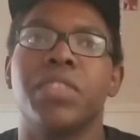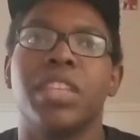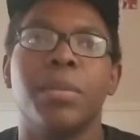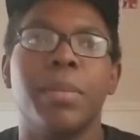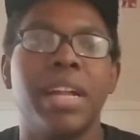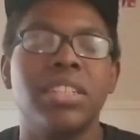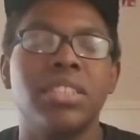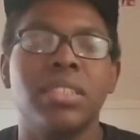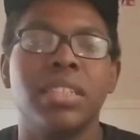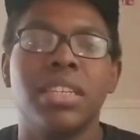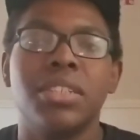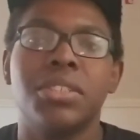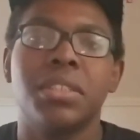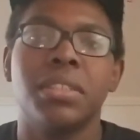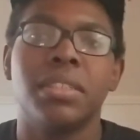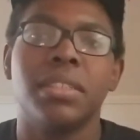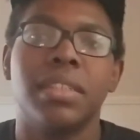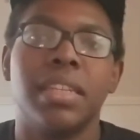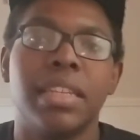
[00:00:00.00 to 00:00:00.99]

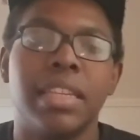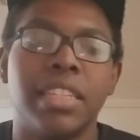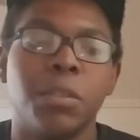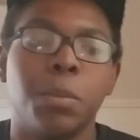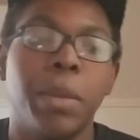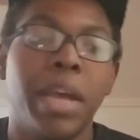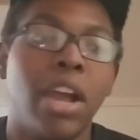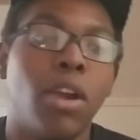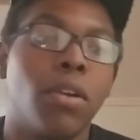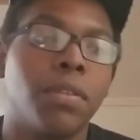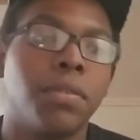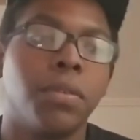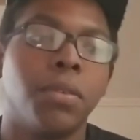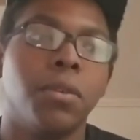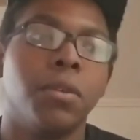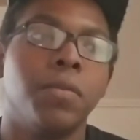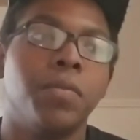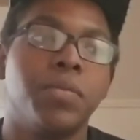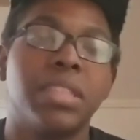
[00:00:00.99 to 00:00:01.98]
Imagination is
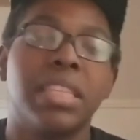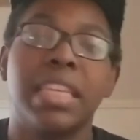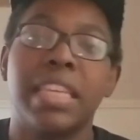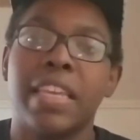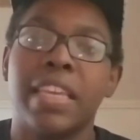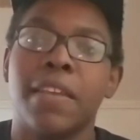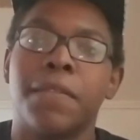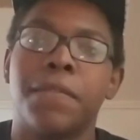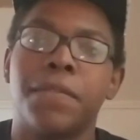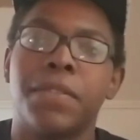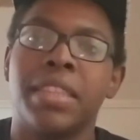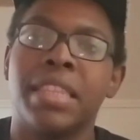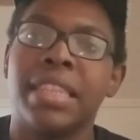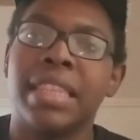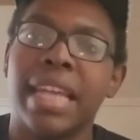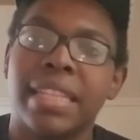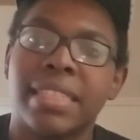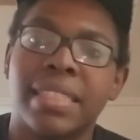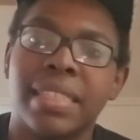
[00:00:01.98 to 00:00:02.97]
powerful if
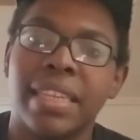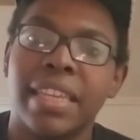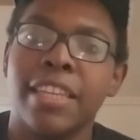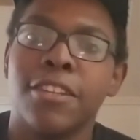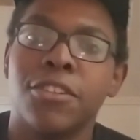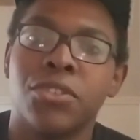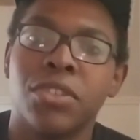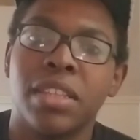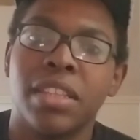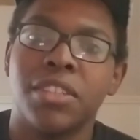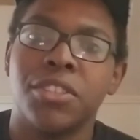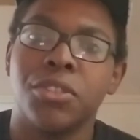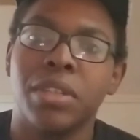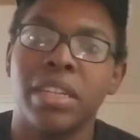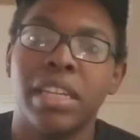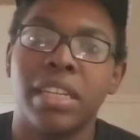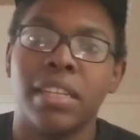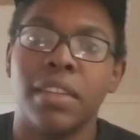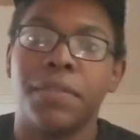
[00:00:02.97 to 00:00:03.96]
that's the industry that
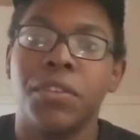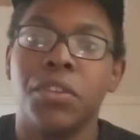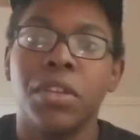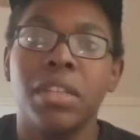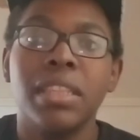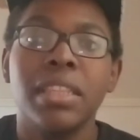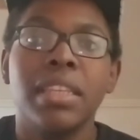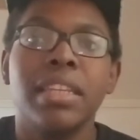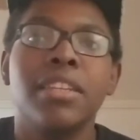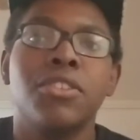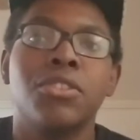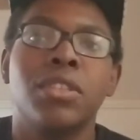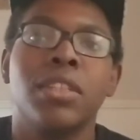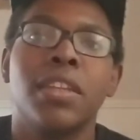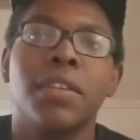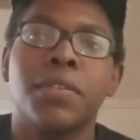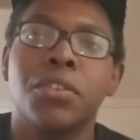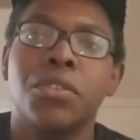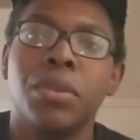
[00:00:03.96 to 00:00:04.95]
you're in. If you're in the
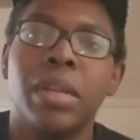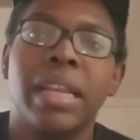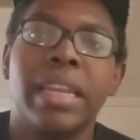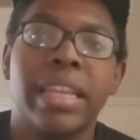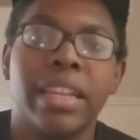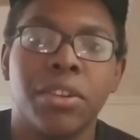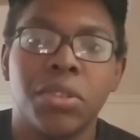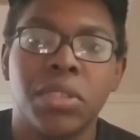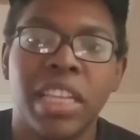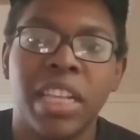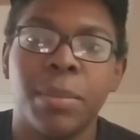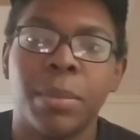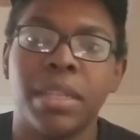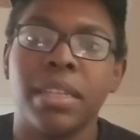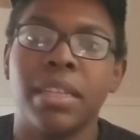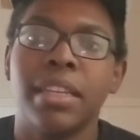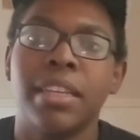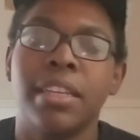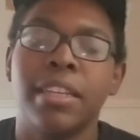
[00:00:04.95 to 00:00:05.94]
industry of creating
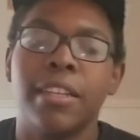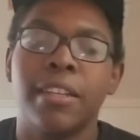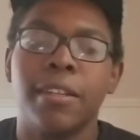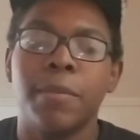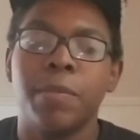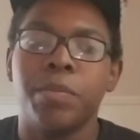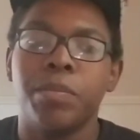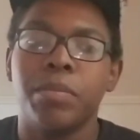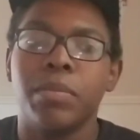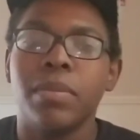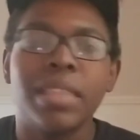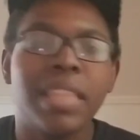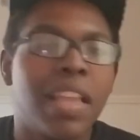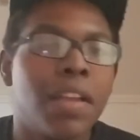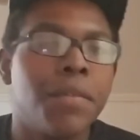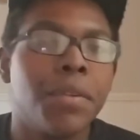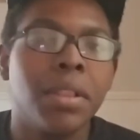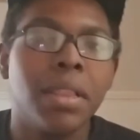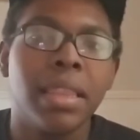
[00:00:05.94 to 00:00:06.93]
entertainment,
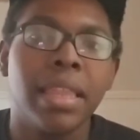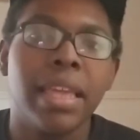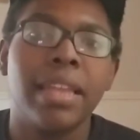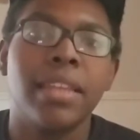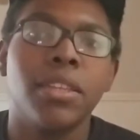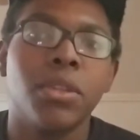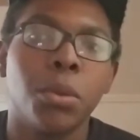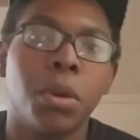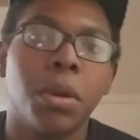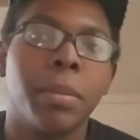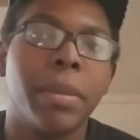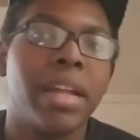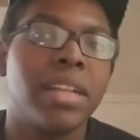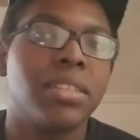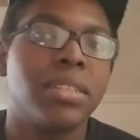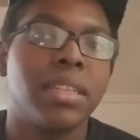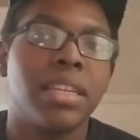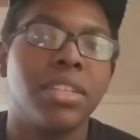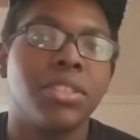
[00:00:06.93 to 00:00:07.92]
never let your
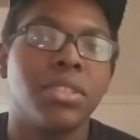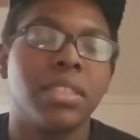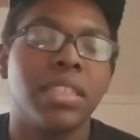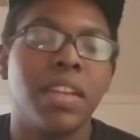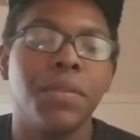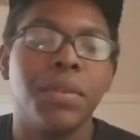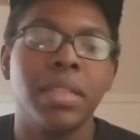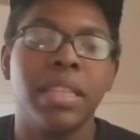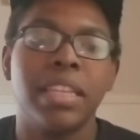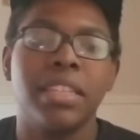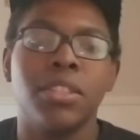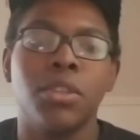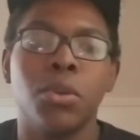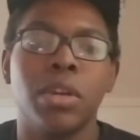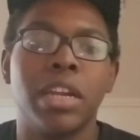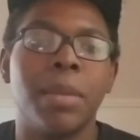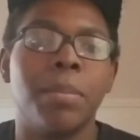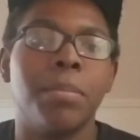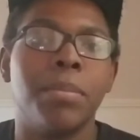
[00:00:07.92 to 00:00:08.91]
imagination, never let
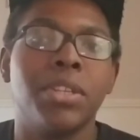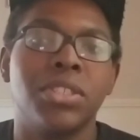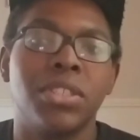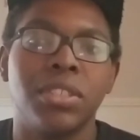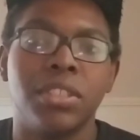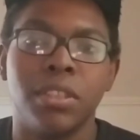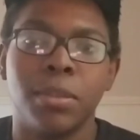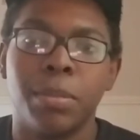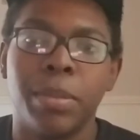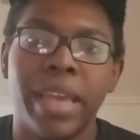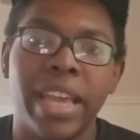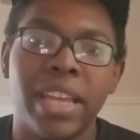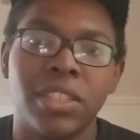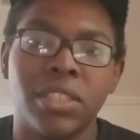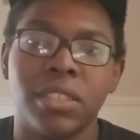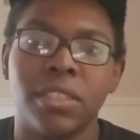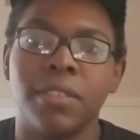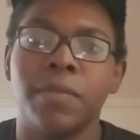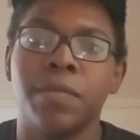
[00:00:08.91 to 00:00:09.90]
your ambition, your
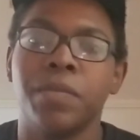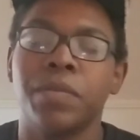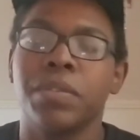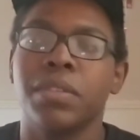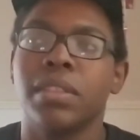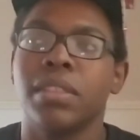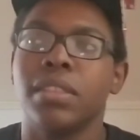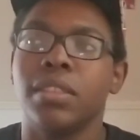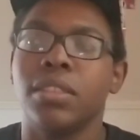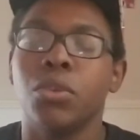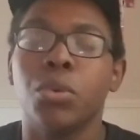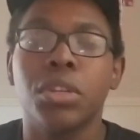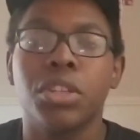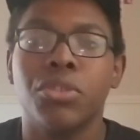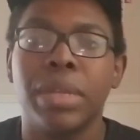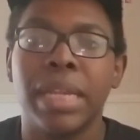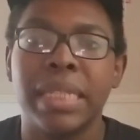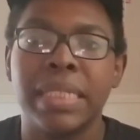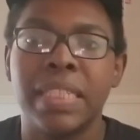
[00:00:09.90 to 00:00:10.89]
passion, your
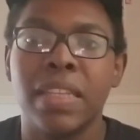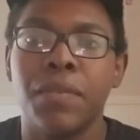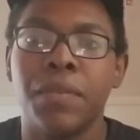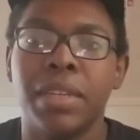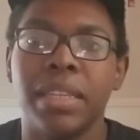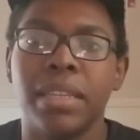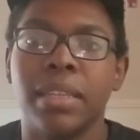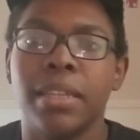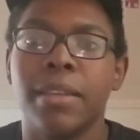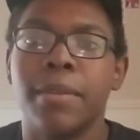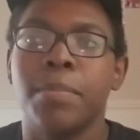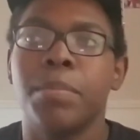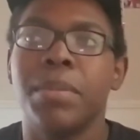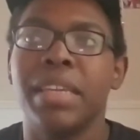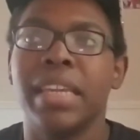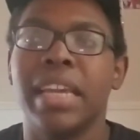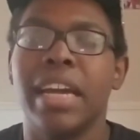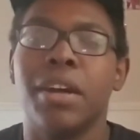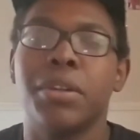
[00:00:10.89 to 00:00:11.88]
creativity
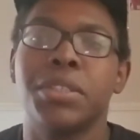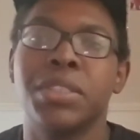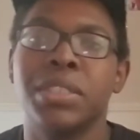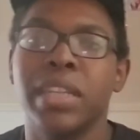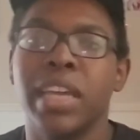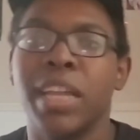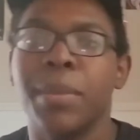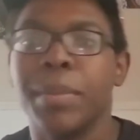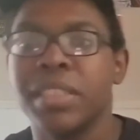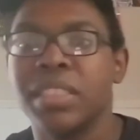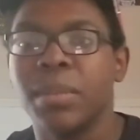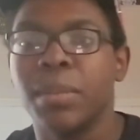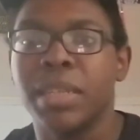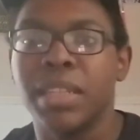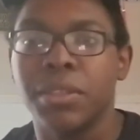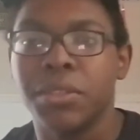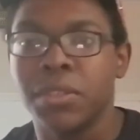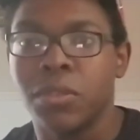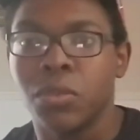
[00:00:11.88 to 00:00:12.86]
be outshined by
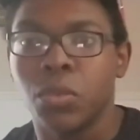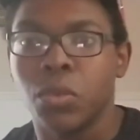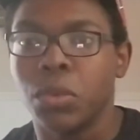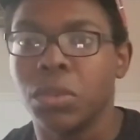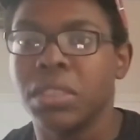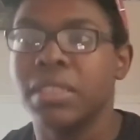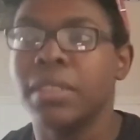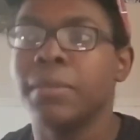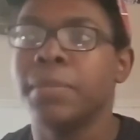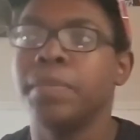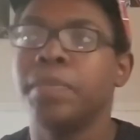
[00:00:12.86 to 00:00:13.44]
somebody else's rules.